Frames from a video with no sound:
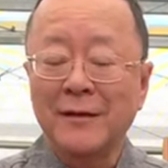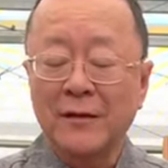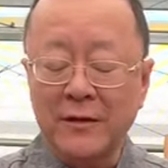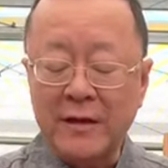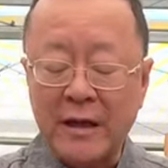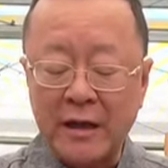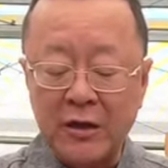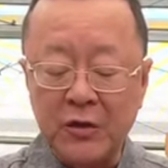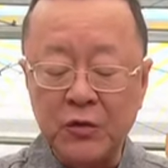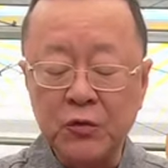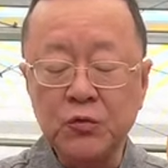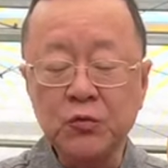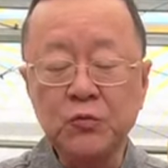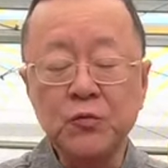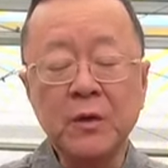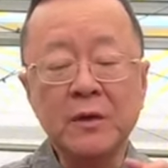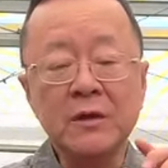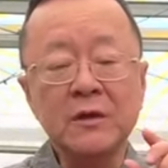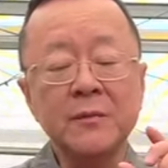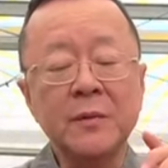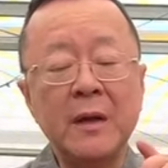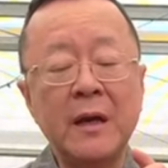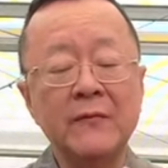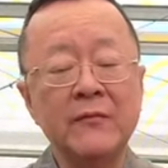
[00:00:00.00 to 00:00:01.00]
Okay, you don't want
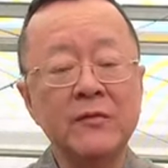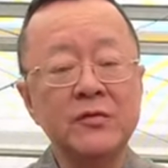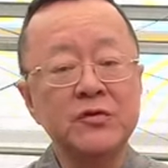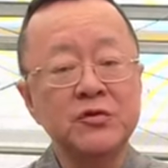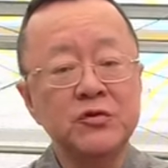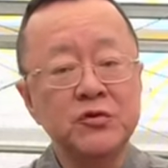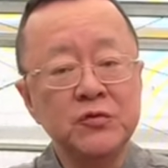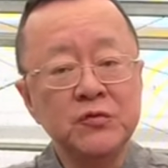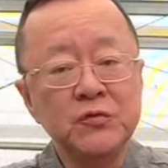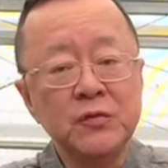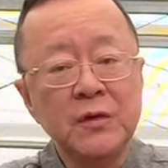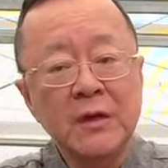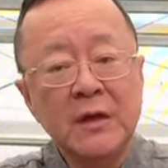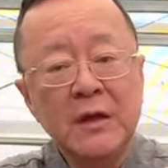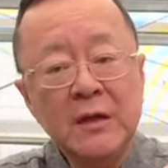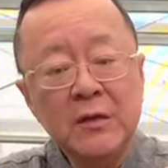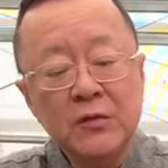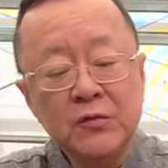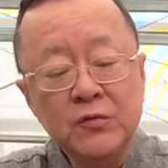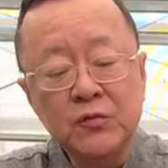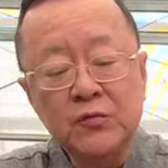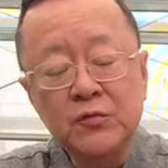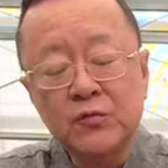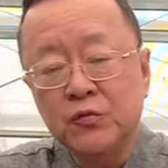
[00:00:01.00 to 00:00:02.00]
to have a shoot
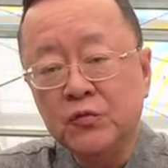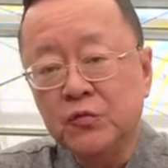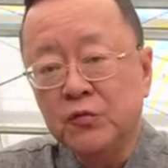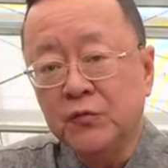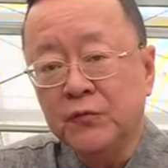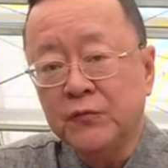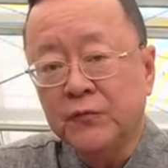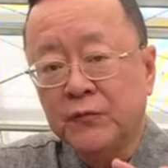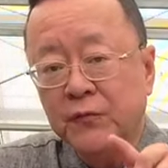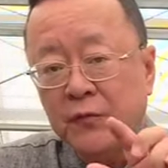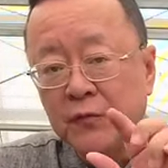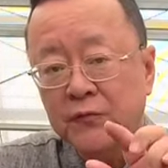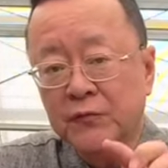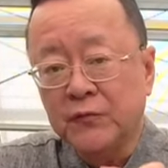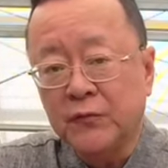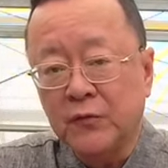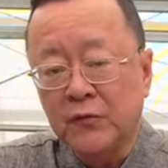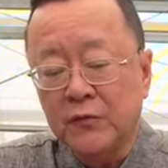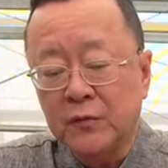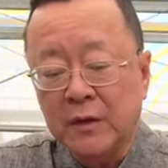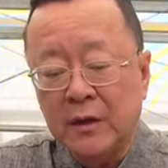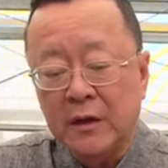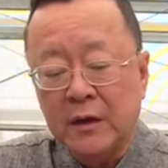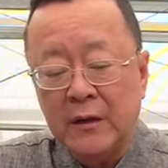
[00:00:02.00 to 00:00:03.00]
to
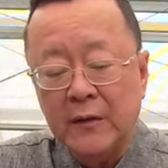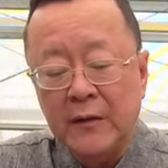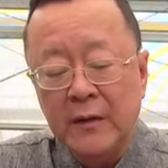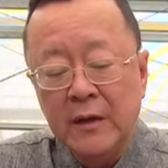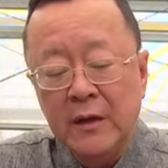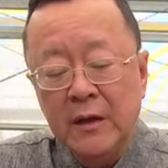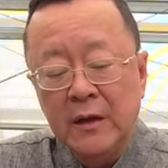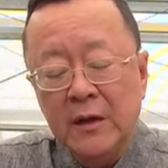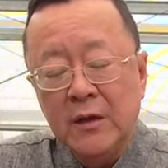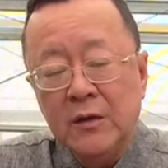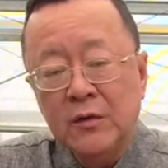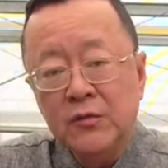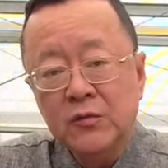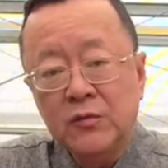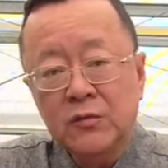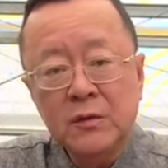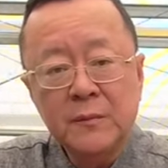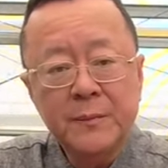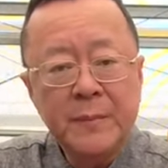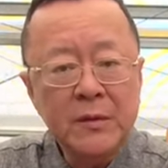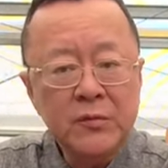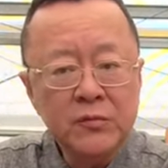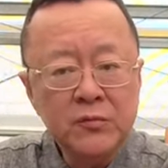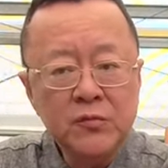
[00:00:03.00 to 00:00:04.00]

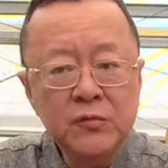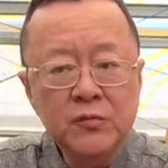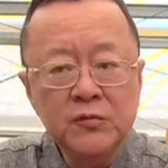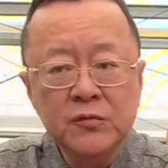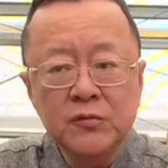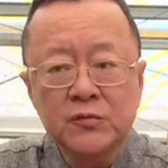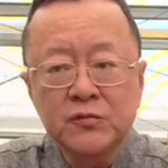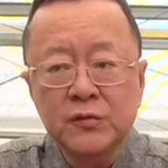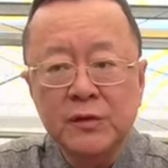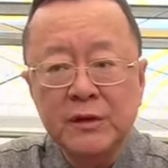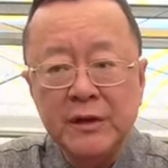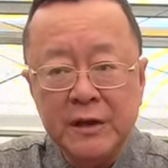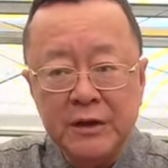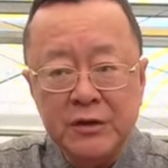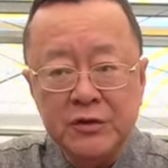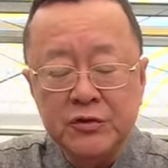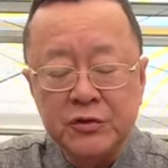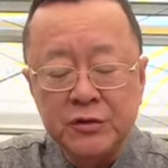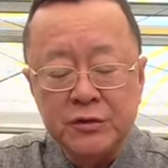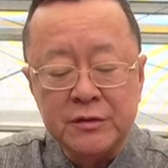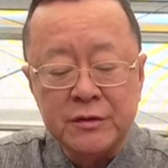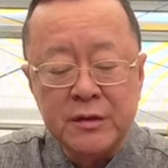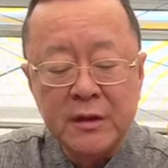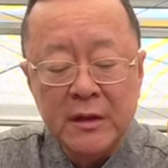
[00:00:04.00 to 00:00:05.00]
about 2 to 3
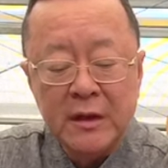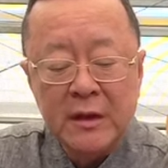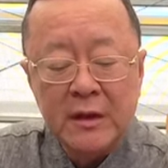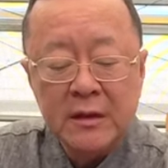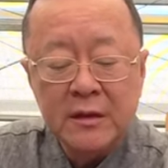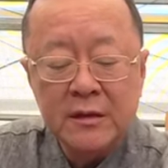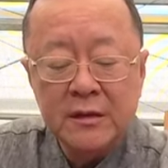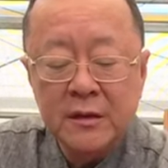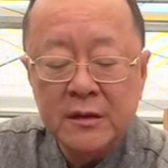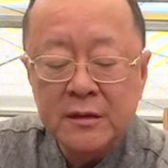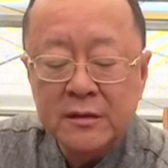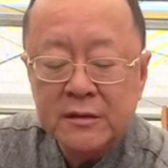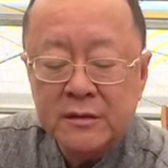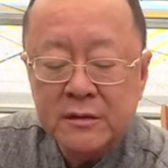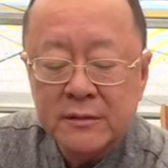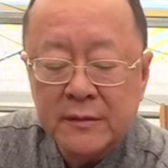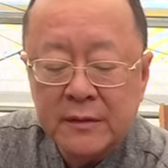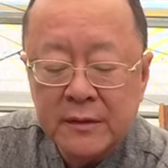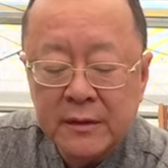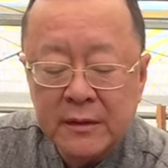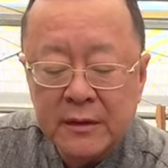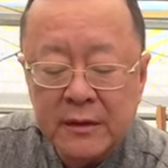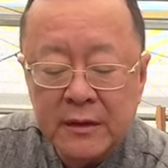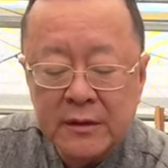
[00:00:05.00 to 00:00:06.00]
inches. This
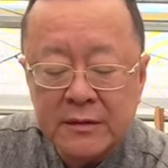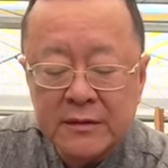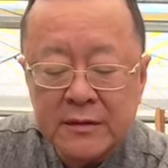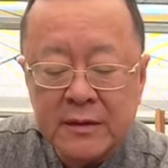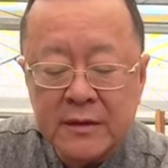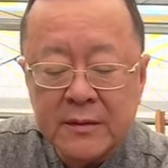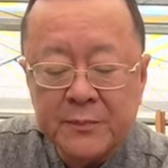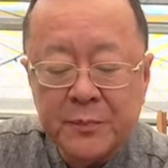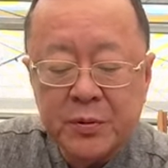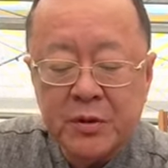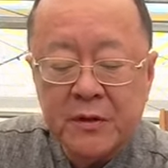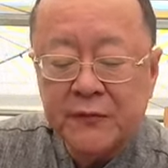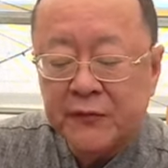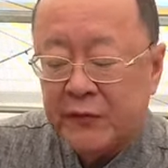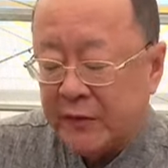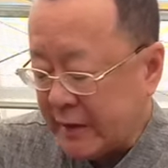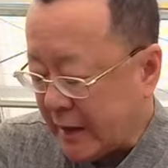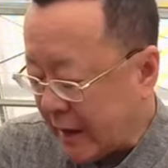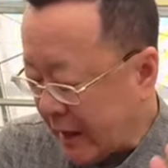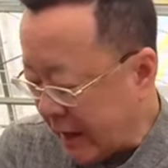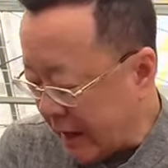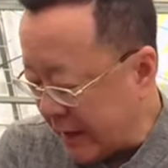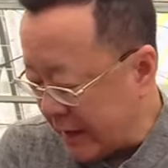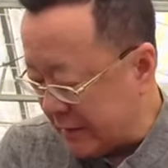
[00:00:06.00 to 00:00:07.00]
is the perfect
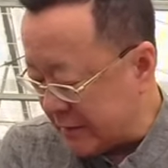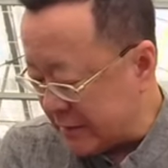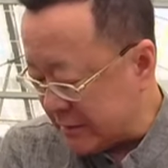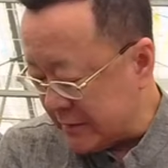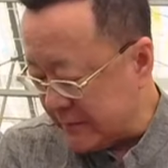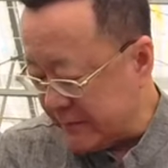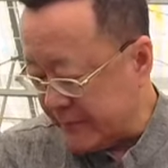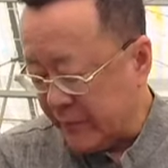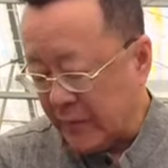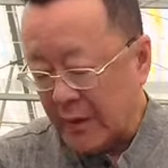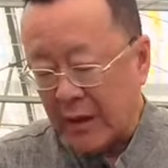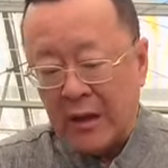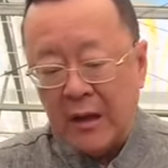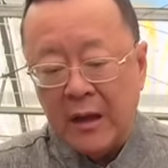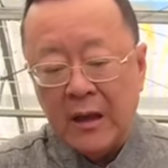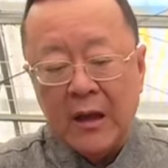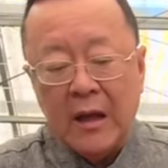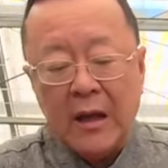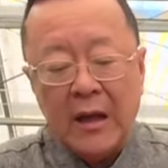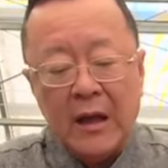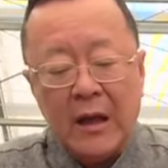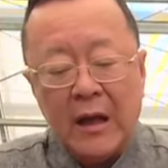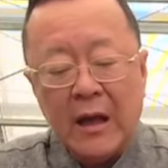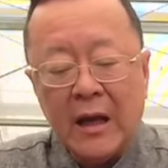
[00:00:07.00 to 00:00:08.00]
case.
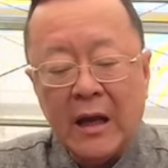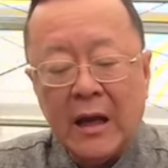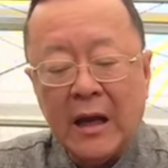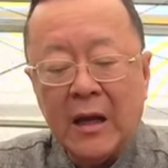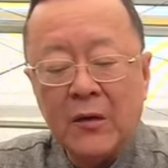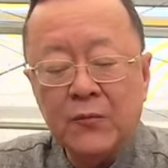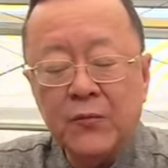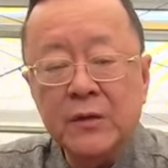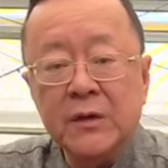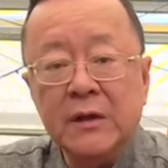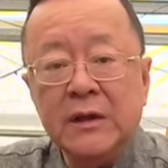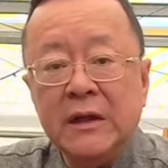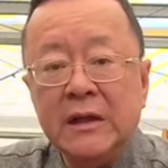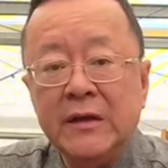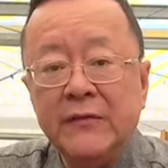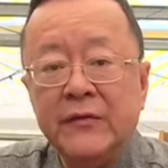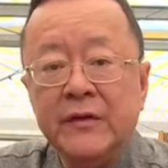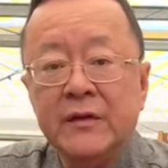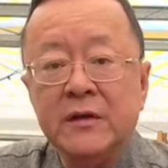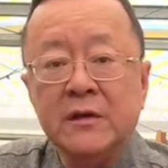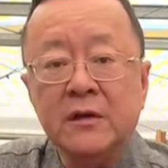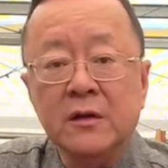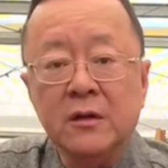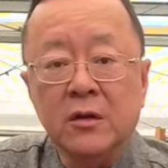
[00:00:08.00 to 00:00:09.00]
I will leave
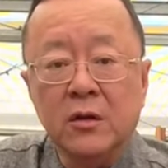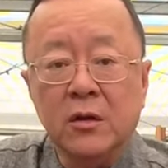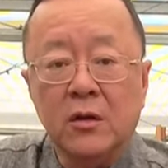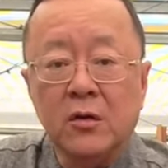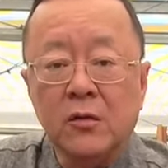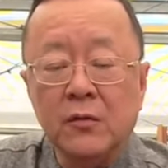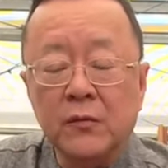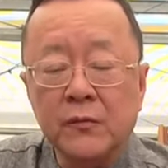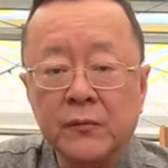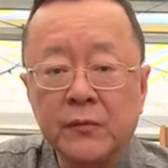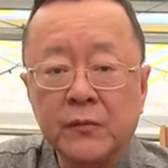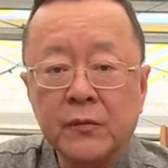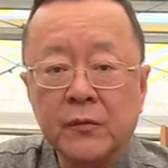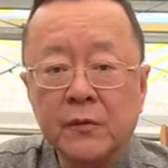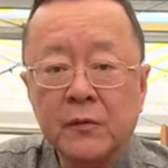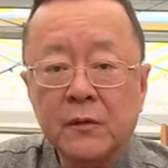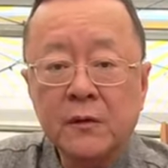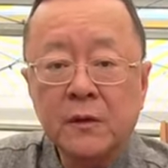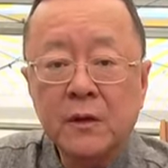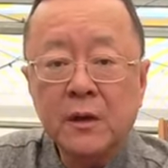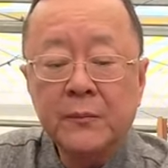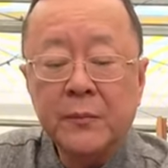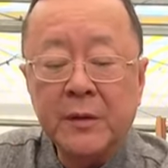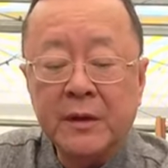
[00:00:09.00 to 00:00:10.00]
it alone
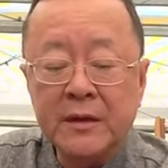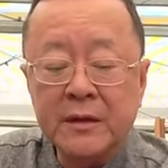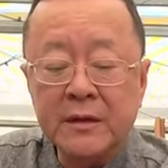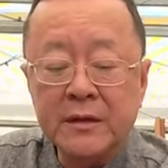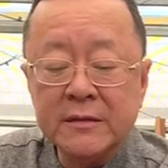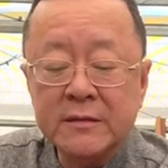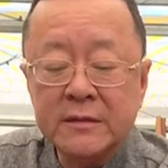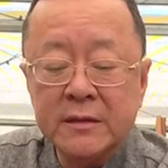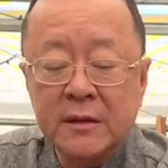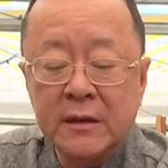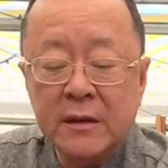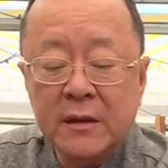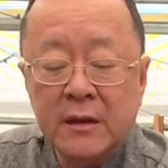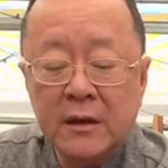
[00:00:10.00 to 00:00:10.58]
because